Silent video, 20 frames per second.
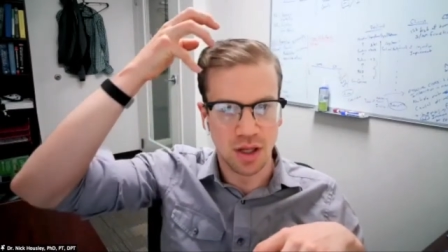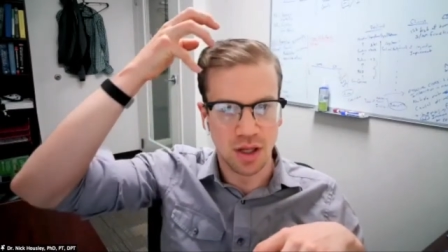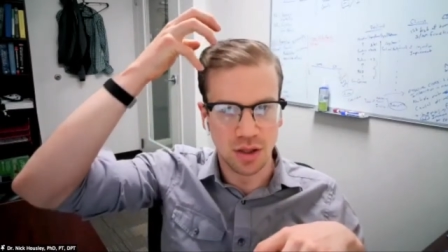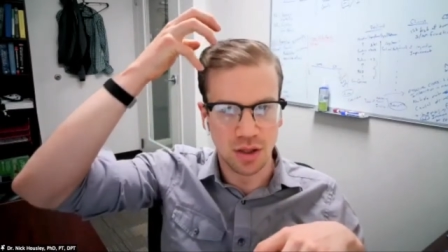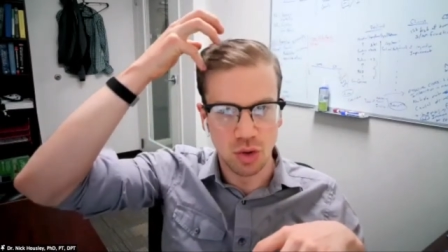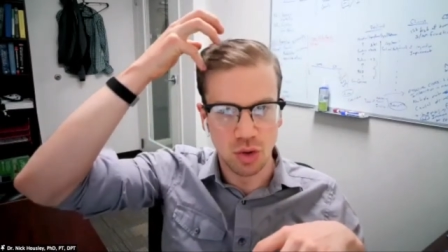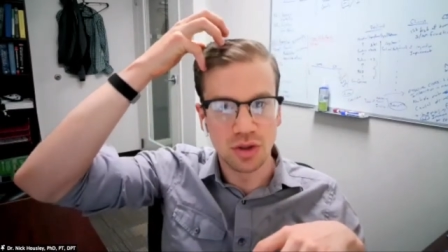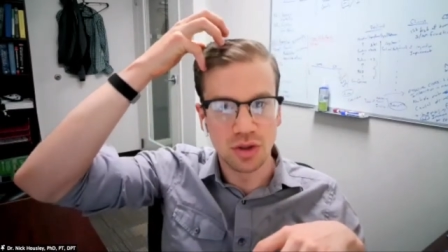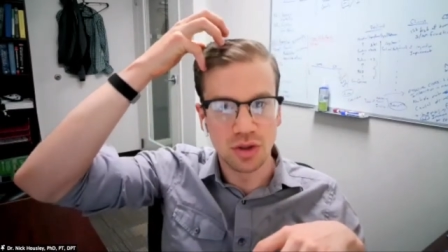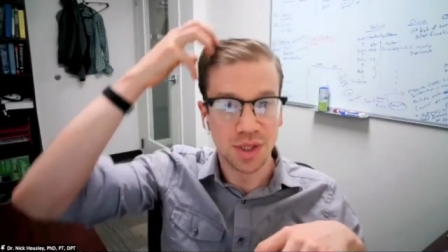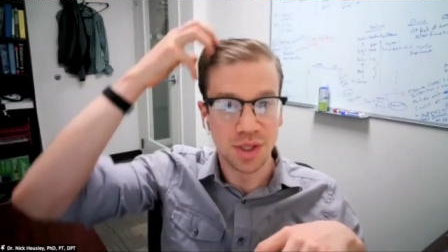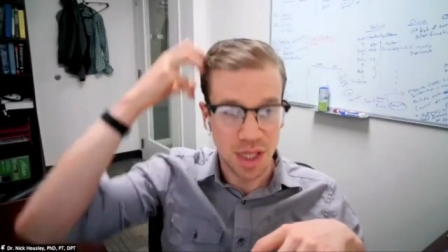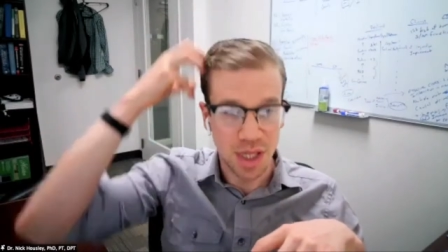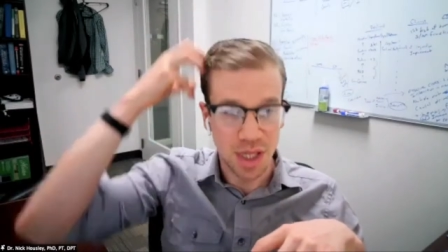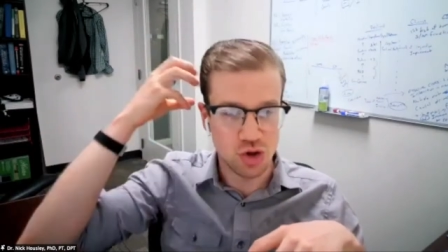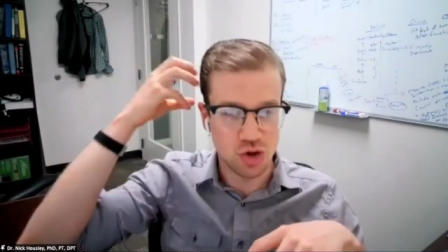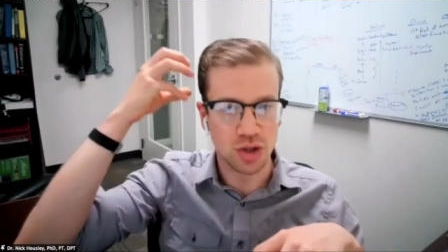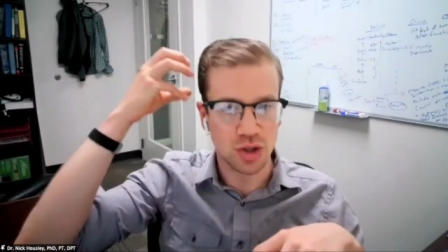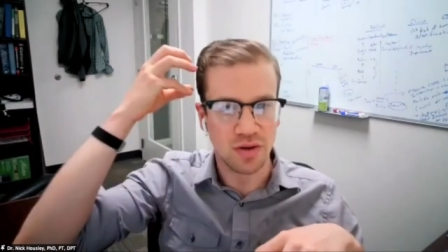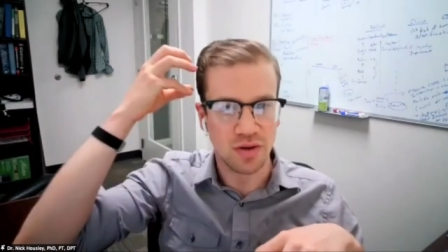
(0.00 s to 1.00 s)
a
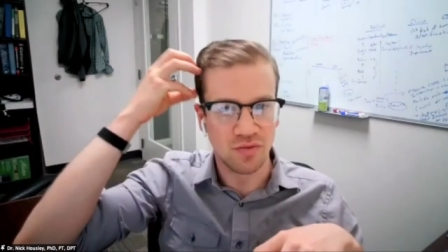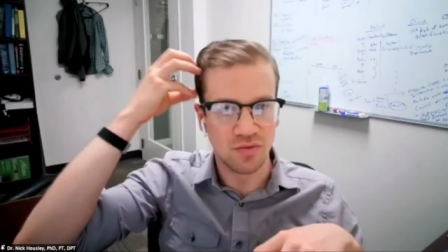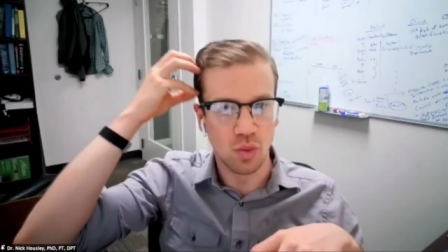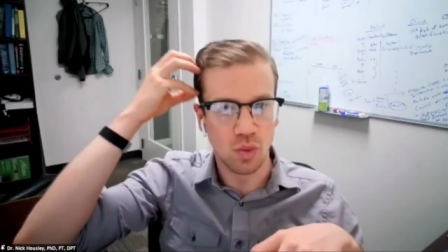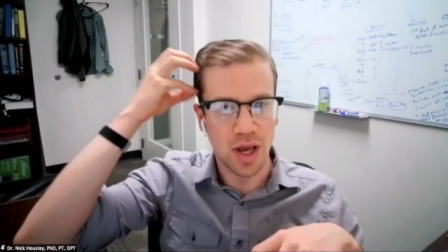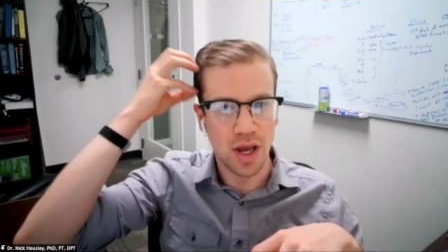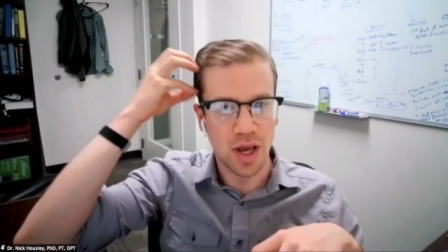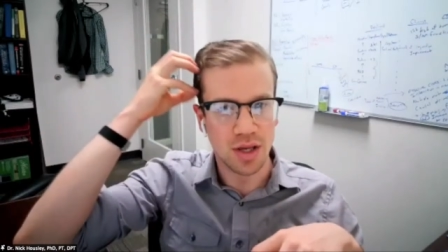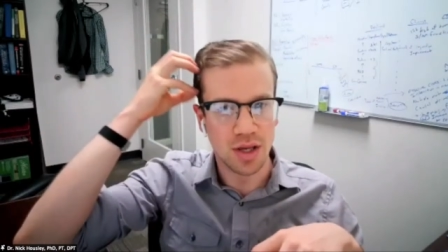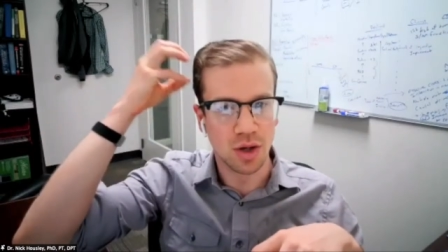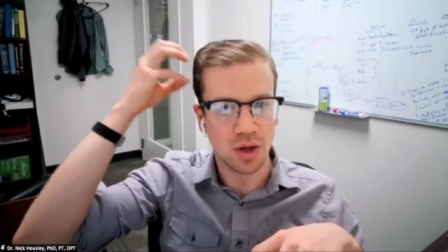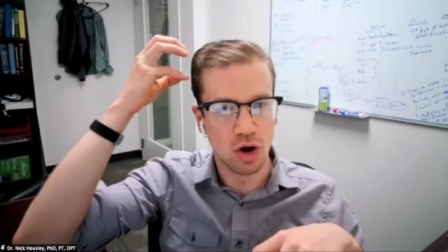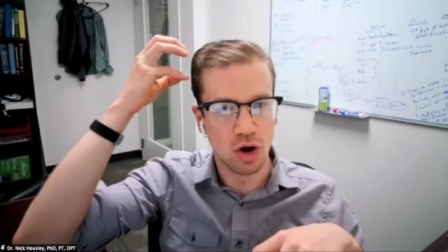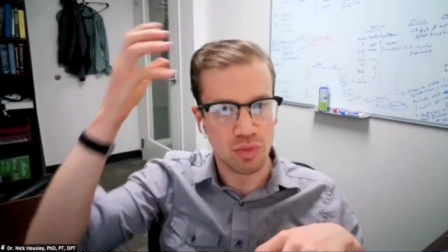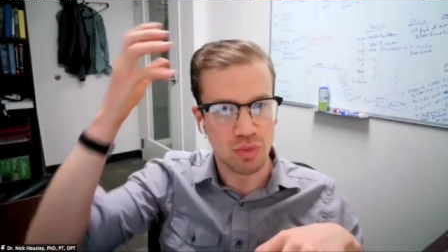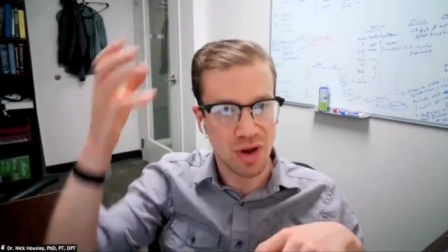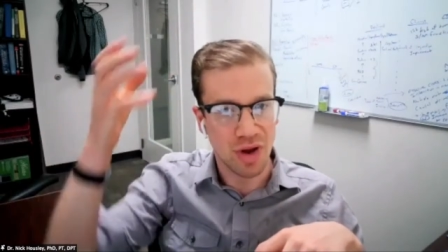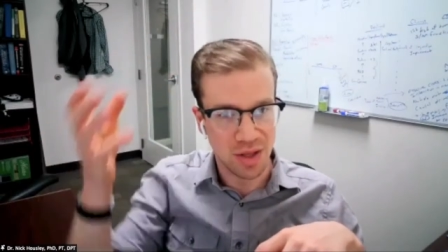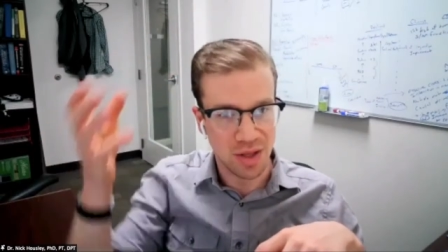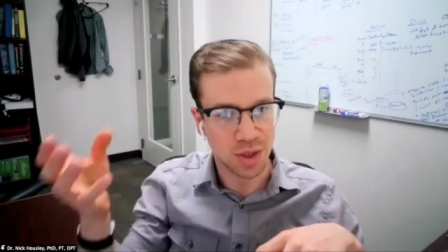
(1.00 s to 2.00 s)
localization of the way our
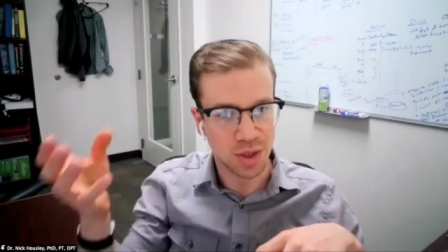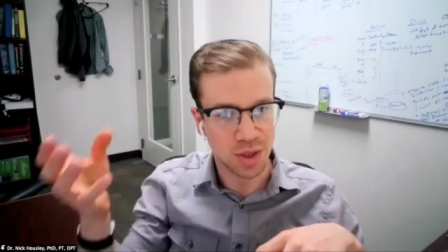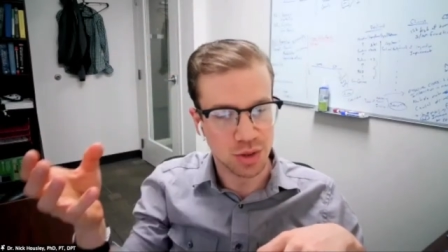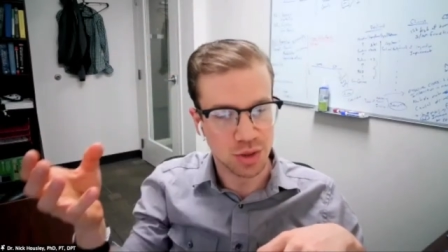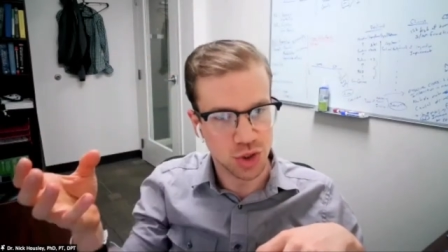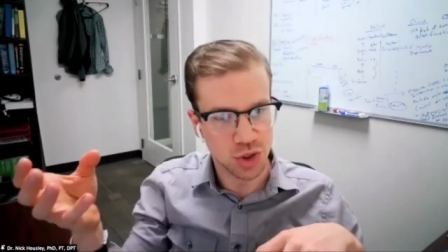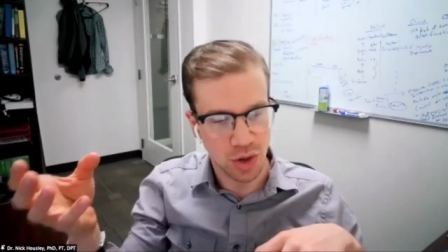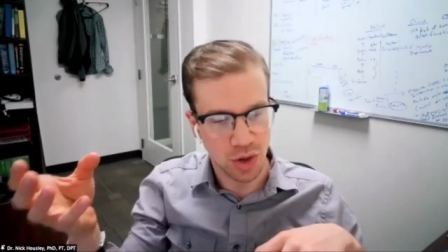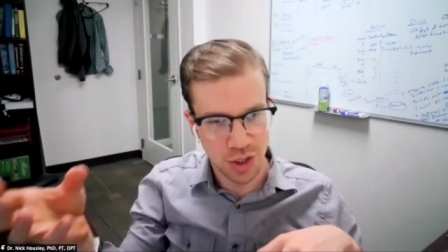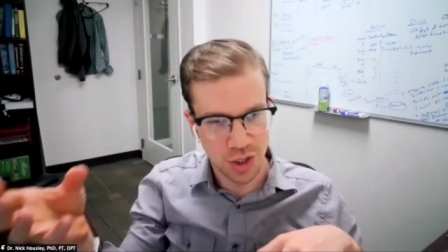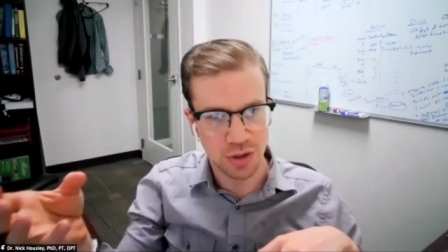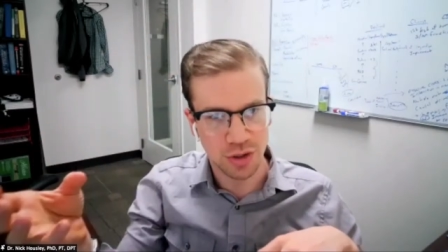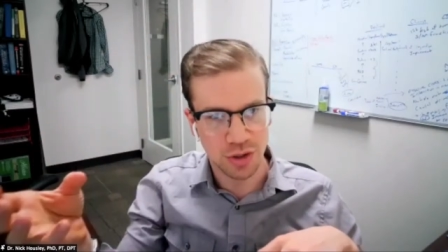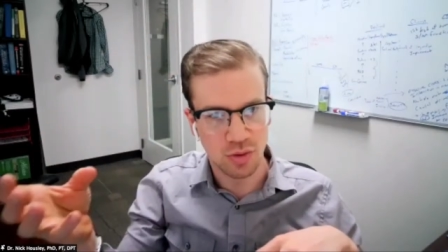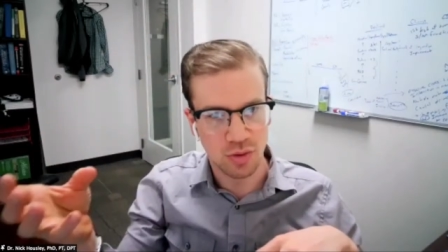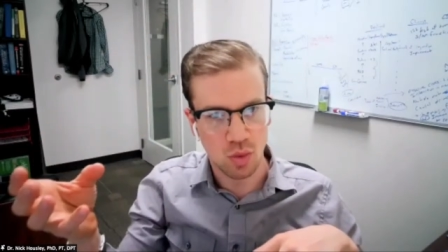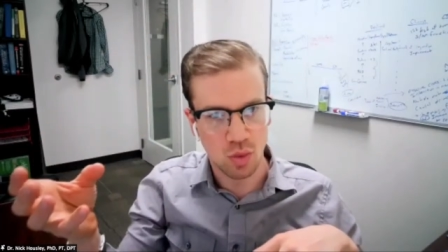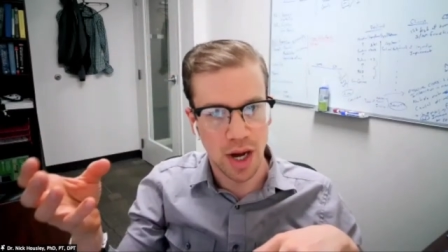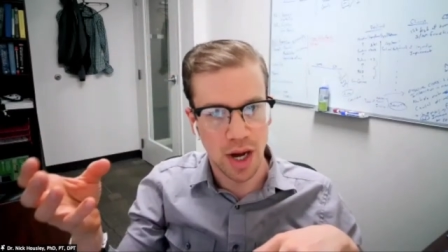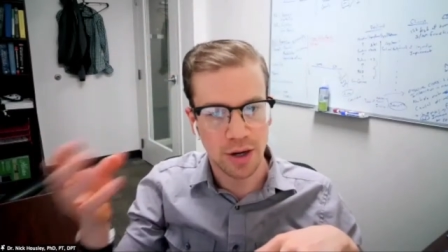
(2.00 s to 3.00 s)
brains are structured
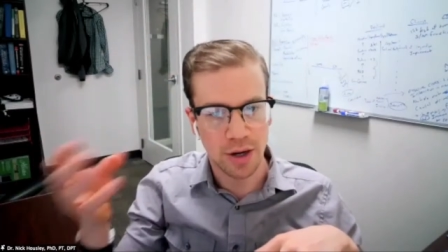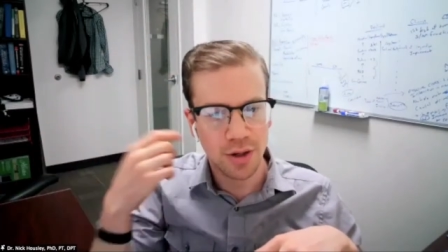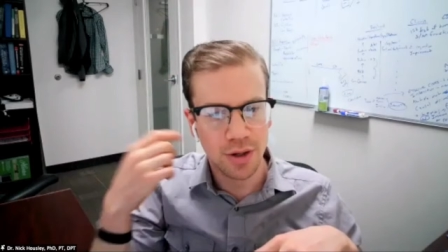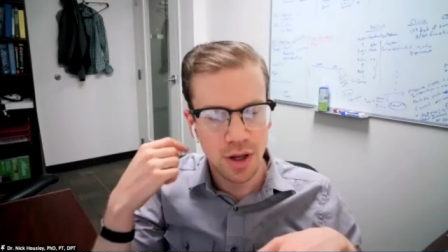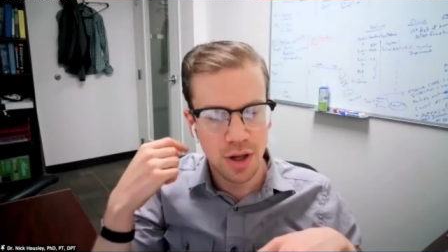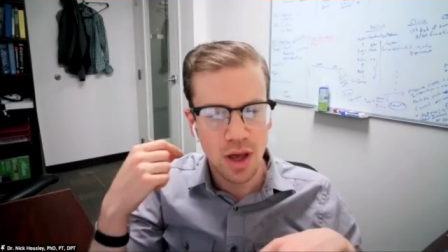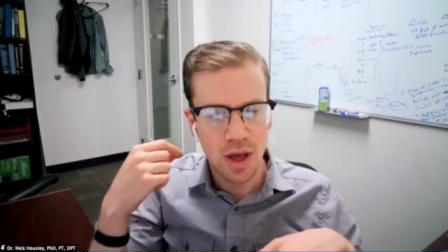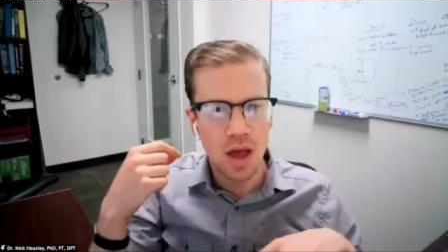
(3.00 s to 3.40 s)
and wired.